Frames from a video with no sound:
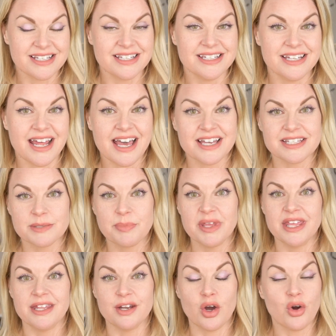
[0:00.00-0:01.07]
It has
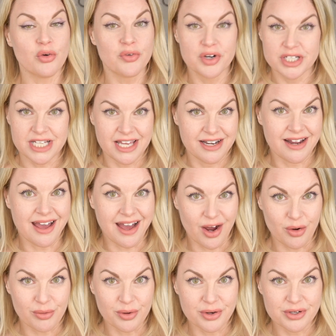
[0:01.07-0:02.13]
been over 10
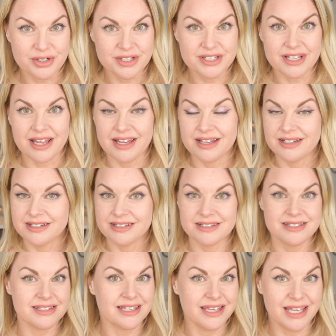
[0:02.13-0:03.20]
hours and
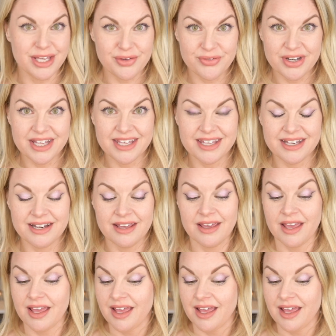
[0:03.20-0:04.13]
it's evening,